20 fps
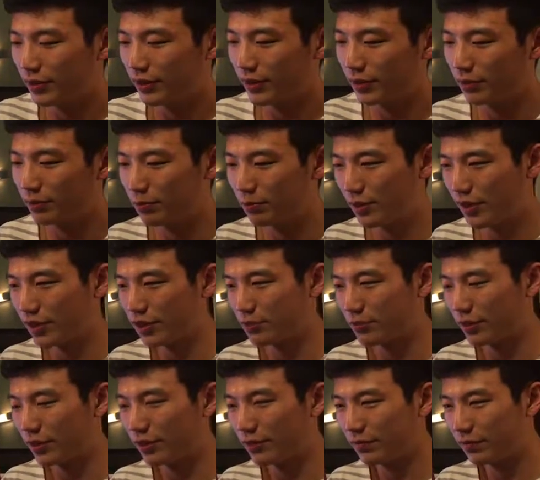in
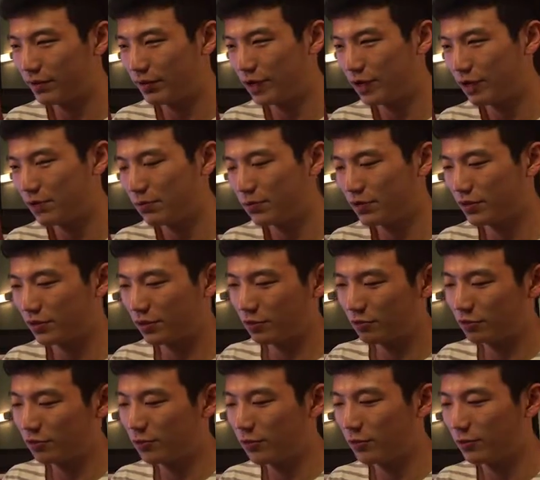plasma keeps
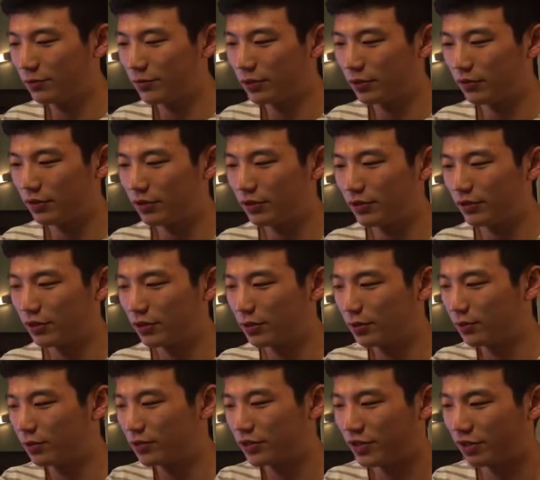revolving around the
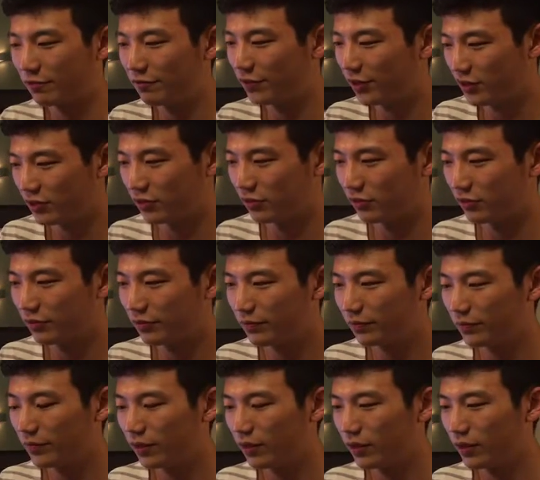donut-shaped vessel,
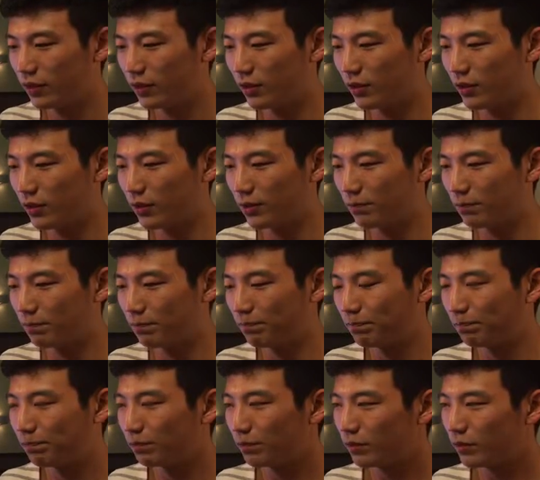
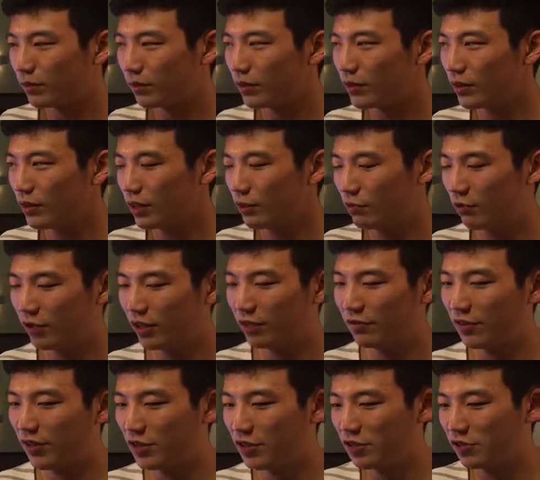it will
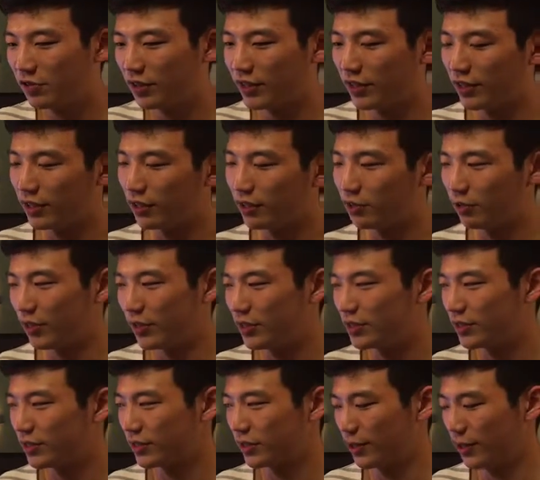eventually
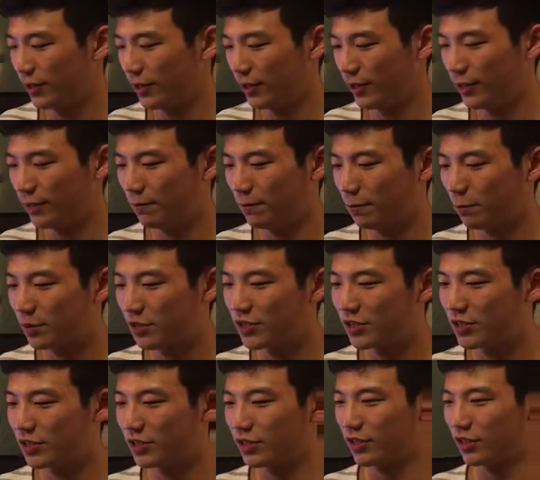increase,
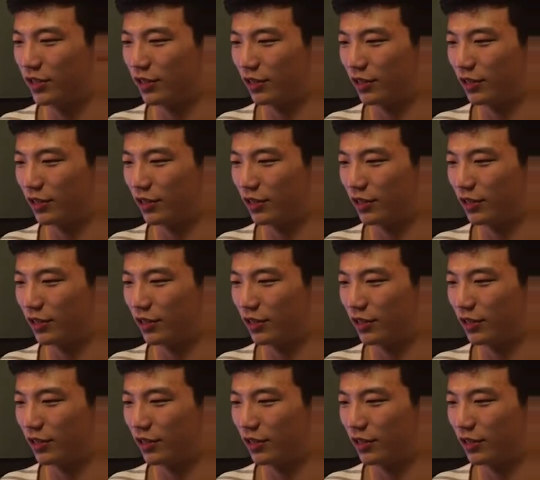which